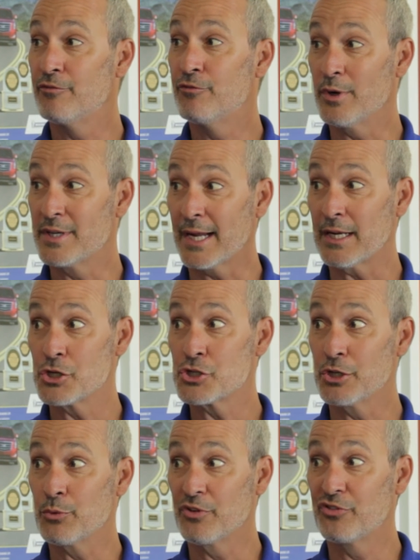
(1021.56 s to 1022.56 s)
for a
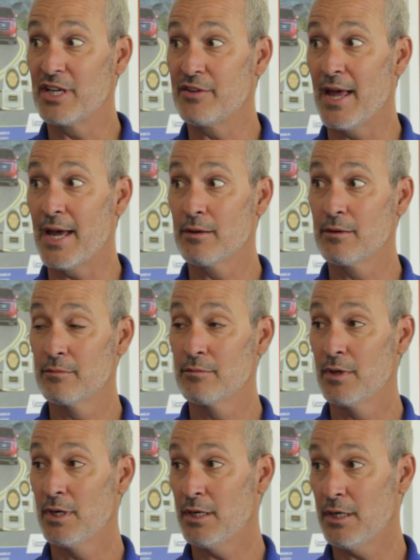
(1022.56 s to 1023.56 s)
technician to receive that
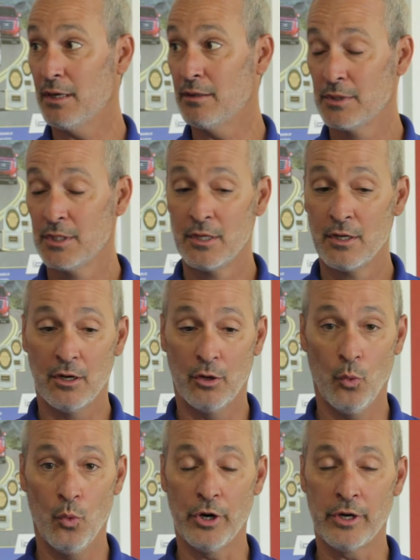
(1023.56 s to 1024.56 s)

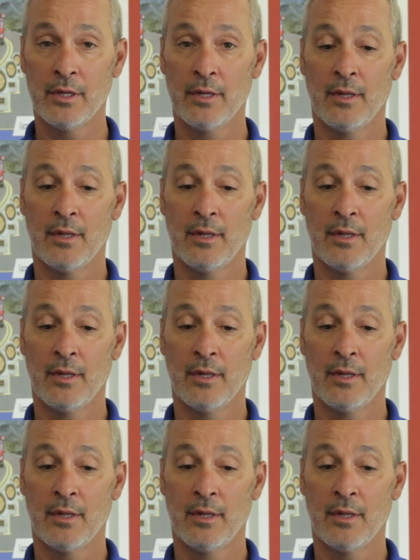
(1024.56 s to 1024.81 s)
award.